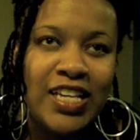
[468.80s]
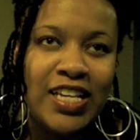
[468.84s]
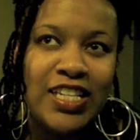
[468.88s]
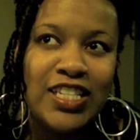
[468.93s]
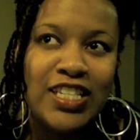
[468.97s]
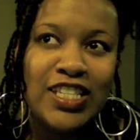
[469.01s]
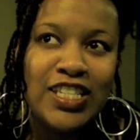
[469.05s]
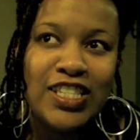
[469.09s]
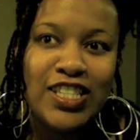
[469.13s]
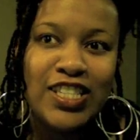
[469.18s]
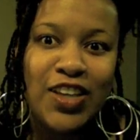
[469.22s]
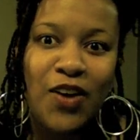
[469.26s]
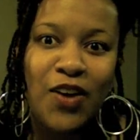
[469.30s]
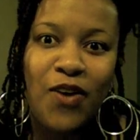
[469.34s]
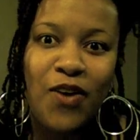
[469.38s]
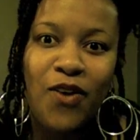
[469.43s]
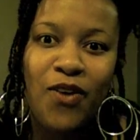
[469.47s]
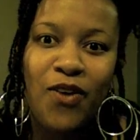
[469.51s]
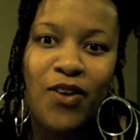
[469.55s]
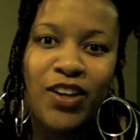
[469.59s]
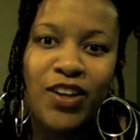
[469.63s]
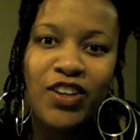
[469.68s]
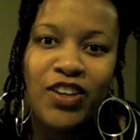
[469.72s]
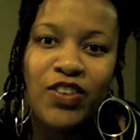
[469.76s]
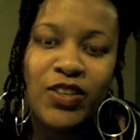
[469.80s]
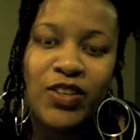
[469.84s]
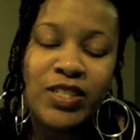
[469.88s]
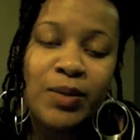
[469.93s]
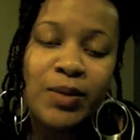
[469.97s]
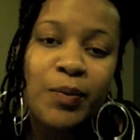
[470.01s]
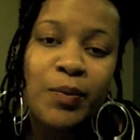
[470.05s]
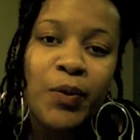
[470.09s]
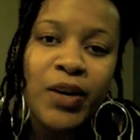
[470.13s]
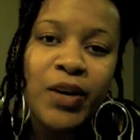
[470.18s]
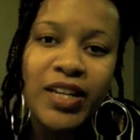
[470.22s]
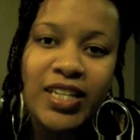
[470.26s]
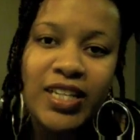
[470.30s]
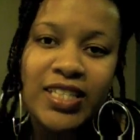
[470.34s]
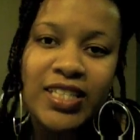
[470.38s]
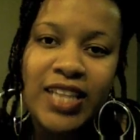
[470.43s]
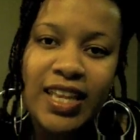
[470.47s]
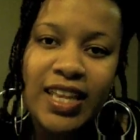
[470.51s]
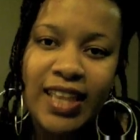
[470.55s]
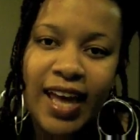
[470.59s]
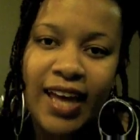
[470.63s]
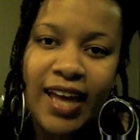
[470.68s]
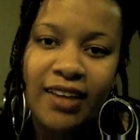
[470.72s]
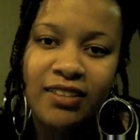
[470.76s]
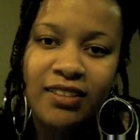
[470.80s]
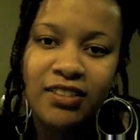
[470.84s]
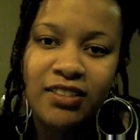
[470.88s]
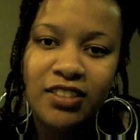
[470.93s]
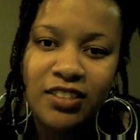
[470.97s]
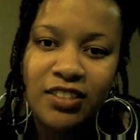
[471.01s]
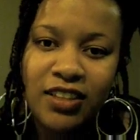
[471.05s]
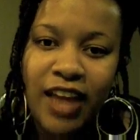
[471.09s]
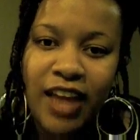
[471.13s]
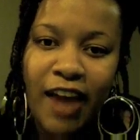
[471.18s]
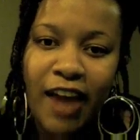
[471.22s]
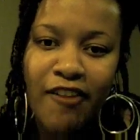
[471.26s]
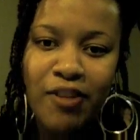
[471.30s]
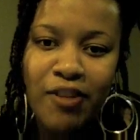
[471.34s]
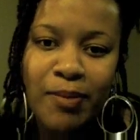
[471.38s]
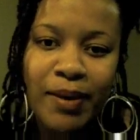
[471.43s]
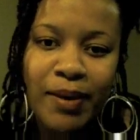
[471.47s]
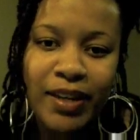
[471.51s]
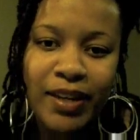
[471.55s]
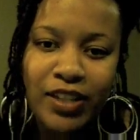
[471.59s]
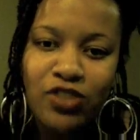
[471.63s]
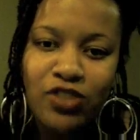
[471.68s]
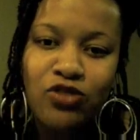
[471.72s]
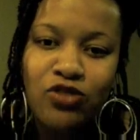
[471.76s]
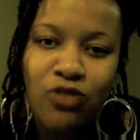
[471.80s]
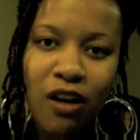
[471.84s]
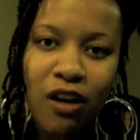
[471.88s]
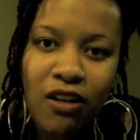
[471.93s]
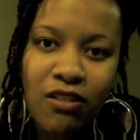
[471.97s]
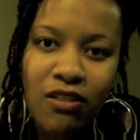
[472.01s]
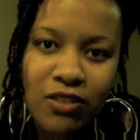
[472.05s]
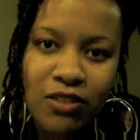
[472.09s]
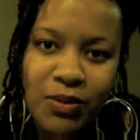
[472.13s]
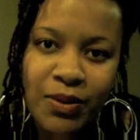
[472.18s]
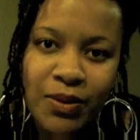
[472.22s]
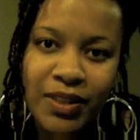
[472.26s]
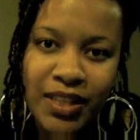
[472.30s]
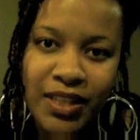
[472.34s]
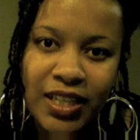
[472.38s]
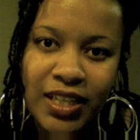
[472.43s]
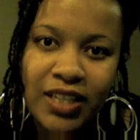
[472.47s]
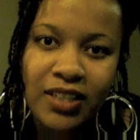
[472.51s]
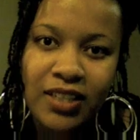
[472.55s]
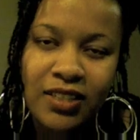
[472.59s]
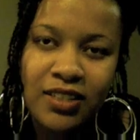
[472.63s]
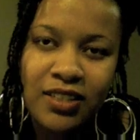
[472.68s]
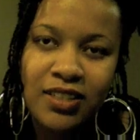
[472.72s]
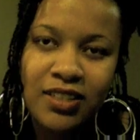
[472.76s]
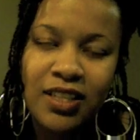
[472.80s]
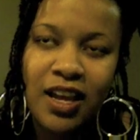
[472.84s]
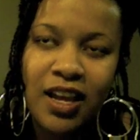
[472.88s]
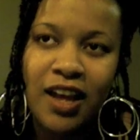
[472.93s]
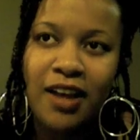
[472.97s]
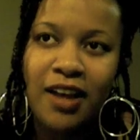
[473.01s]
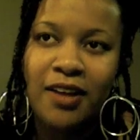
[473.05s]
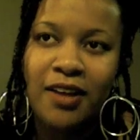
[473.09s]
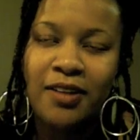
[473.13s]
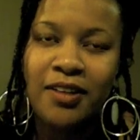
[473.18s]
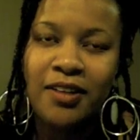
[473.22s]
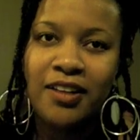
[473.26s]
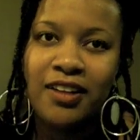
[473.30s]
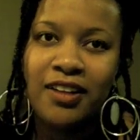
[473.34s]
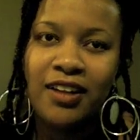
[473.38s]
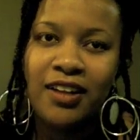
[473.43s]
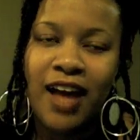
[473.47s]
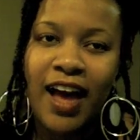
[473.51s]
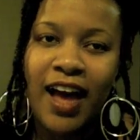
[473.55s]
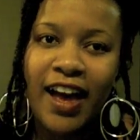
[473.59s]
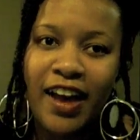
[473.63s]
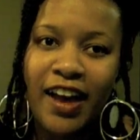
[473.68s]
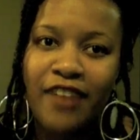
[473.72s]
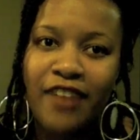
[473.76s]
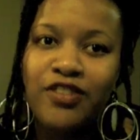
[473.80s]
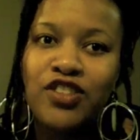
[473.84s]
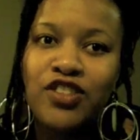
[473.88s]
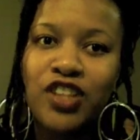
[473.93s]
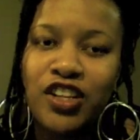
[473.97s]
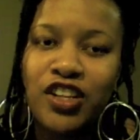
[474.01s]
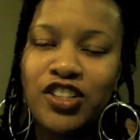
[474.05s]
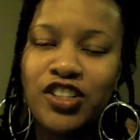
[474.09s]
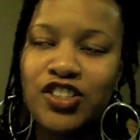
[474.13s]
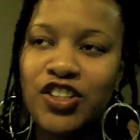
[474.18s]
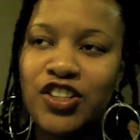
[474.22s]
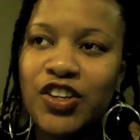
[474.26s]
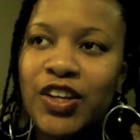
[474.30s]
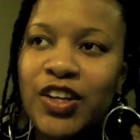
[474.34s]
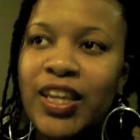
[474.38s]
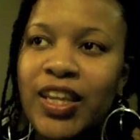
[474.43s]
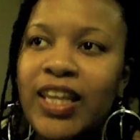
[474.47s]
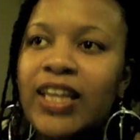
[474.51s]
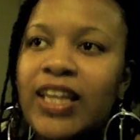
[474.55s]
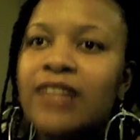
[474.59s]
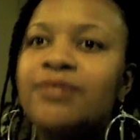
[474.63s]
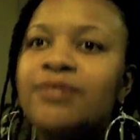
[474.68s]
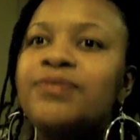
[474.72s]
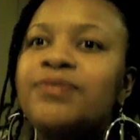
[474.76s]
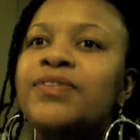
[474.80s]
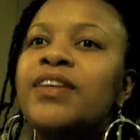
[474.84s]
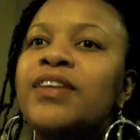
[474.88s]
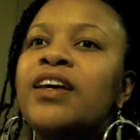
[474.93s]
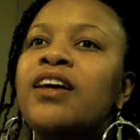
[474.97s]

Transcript: So, it's important to say that. Everybody struggles with this. I have started journaling.